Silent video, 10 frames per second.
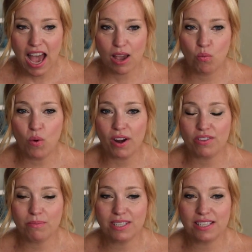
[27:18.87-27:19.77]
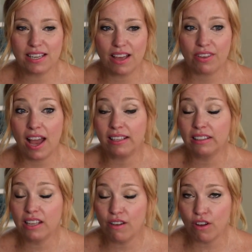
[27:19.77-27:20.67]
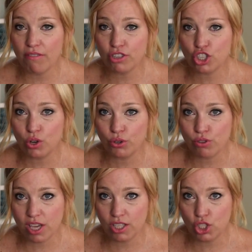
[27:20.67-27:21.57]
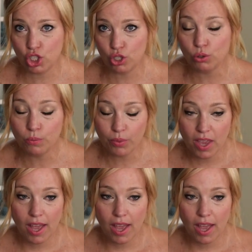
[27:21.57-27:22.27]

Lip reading: I wear them to death. I love off-the-shoulder things too.